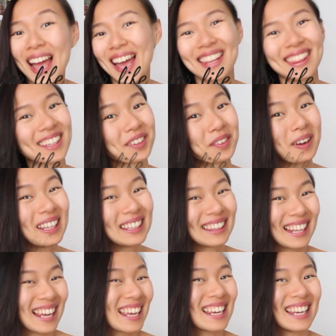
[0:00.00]
And the great
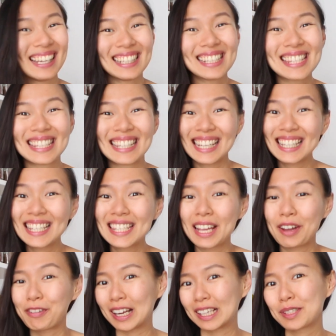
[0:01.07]
thing is this
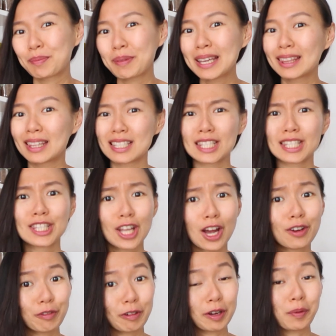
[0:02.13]
recipe does
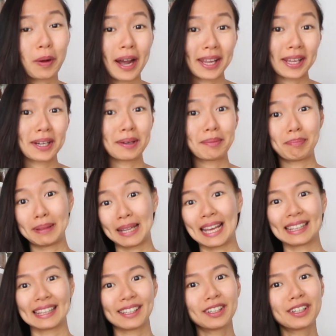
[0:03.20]
not require a
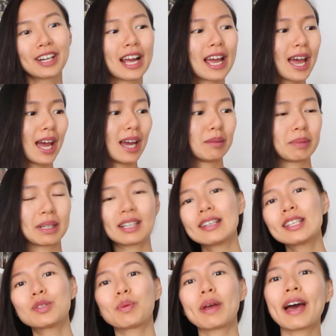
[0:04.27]
blender, and
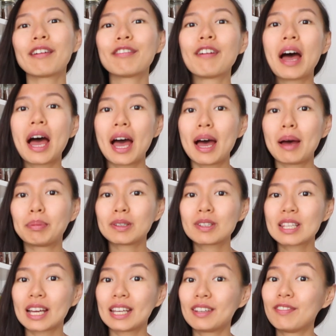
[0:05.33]
because we have apple
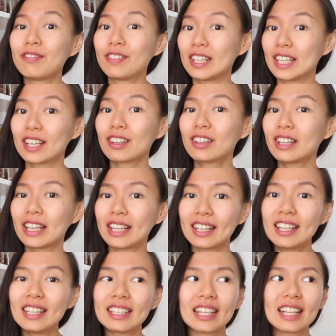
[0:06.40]
cider vinegar in
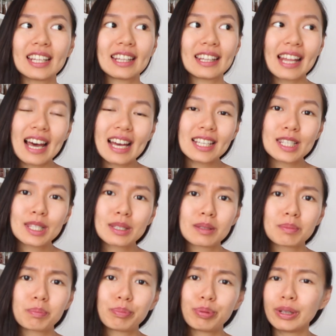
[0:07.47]
it, it
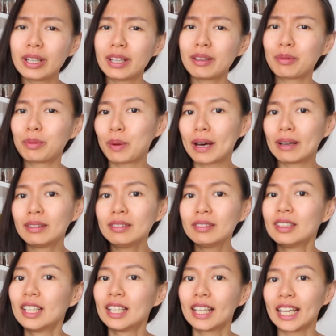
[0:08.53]
lasts pretty
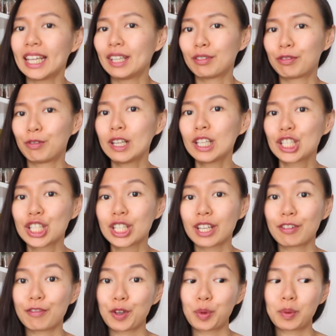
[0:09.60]
well in the fridge
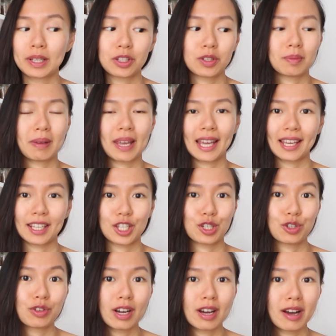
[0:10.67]
if you want to make
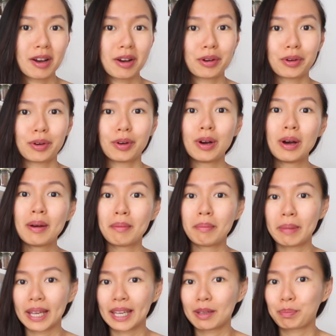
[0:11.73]
extra or
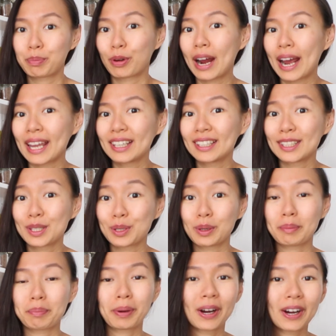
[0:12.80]
make it prior
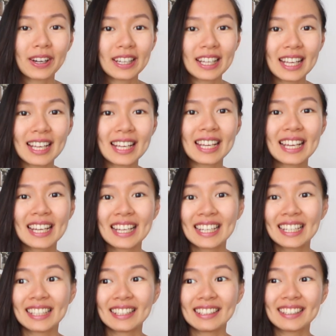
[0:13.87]
to a party.
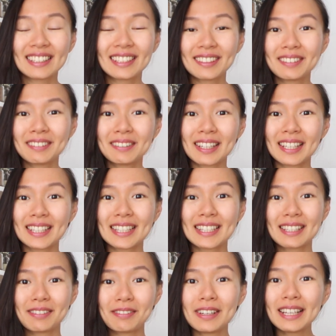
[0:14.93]
So
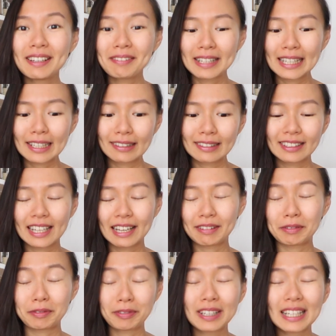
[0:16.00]
it's really good
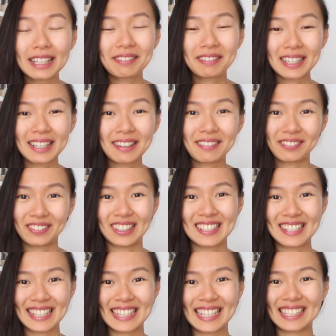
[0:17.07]
and really
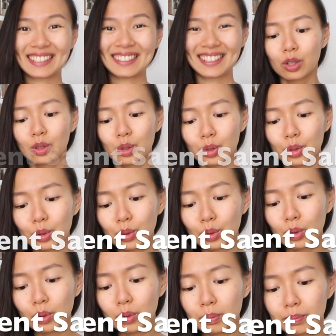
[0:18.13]
versatile.
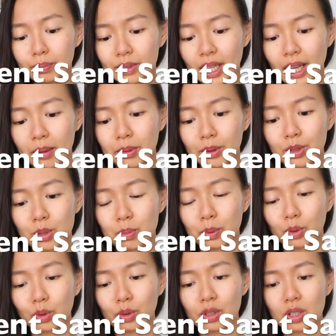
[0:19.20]
2
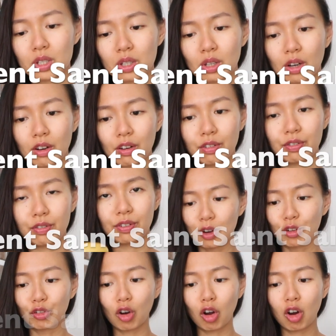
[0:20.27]
tablespoons of
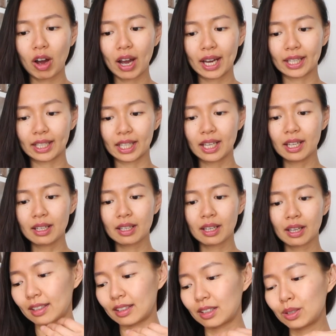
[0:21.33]
raw honey
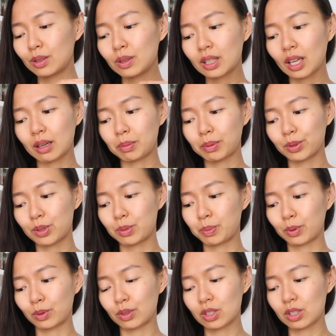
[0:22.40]
and 2
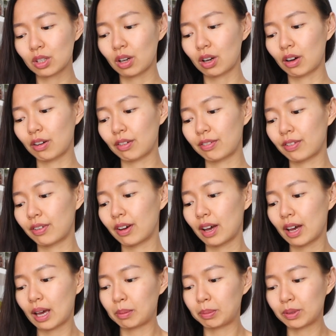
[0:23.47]
tablespoons of
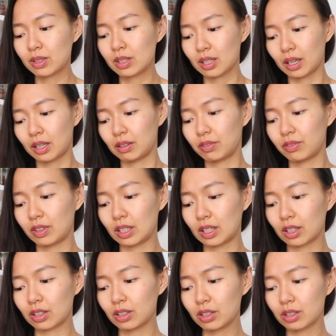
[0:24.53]
apple cider
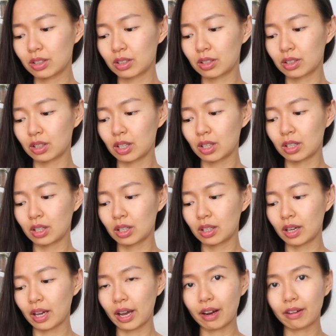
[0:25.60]
vinegar.
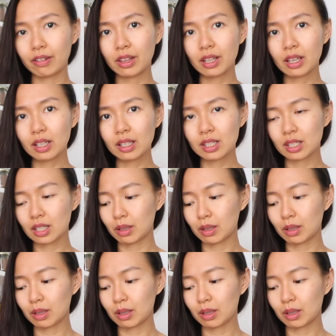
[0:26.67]
Everything is